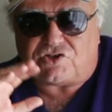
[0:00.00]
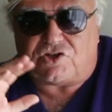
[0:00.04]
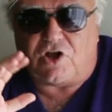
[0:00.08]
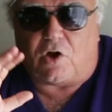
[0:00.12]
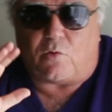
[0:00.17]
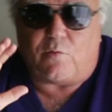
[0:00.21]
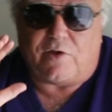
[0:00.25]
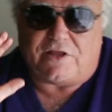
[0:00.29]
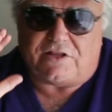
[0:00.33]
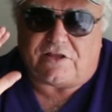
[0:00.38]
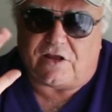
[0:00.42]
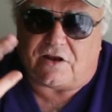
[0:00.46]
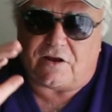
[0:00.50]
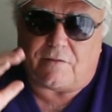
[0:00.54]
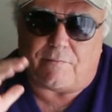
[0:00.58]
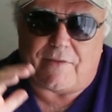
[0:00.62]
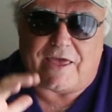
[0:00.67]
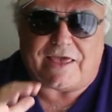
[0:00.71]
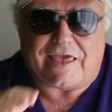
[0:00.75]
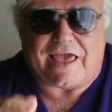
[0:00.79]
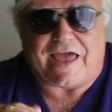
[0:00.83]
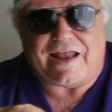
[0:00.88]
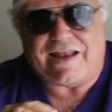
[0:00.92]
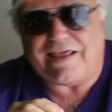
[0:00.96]
No, we didn't
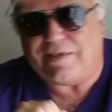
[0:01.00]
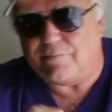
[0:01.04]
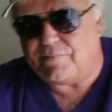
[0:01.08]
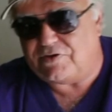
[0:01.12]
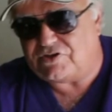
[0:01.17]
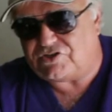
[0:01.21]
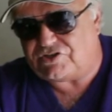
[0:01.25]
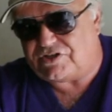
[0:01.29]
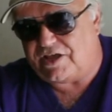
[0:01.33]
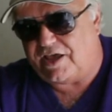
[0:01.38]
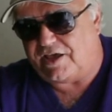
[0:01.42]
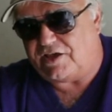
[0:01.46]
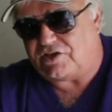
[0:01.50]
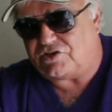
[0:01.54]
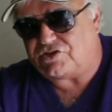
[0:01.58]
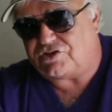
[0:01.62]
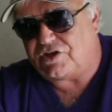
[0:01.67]
make any mistakes.